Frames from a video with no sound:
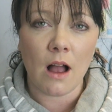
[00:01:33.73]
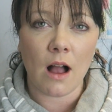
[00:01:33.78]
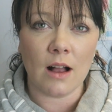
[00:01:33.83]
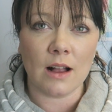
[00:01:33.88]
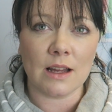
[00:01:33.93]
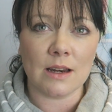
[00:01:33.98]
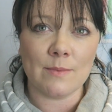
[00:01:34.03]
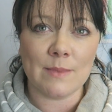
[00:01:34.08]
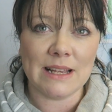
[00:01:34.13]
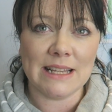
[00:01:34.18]
are
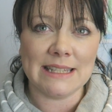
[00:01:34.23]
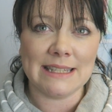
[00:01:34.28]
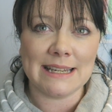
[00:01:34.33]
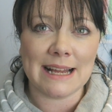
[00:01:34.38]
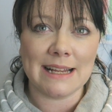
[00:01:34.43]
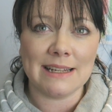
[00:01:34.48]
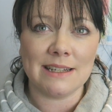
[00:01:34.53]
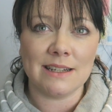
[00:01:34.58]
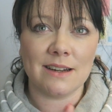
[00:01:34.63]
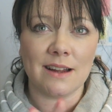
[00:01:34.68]
going to be
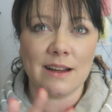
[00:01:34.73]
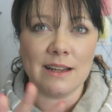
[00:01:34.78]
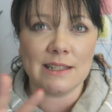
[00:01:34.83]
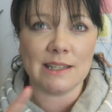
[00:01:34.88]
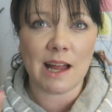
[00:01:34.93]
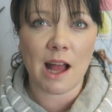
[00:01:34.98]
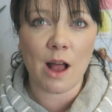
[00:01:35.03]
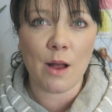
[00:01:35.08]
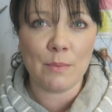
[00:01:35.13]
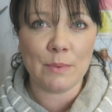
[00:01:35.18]

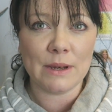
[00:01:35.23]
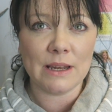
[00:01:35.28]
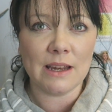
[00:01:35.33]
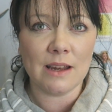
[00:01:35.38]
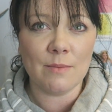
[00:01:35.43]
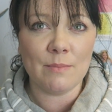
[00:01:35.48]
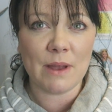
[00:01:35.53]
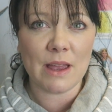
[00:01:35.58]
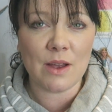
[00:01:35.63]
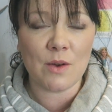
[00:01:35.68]
standardised up a
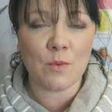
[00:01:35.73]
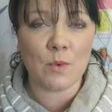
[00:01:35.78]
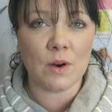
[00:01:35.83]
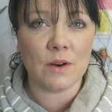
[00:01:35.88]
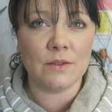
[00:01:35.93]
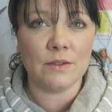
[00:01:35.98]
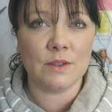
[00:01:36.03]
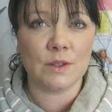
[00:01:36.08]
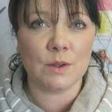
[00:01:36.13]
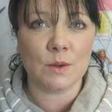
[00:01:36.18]
little bit whereas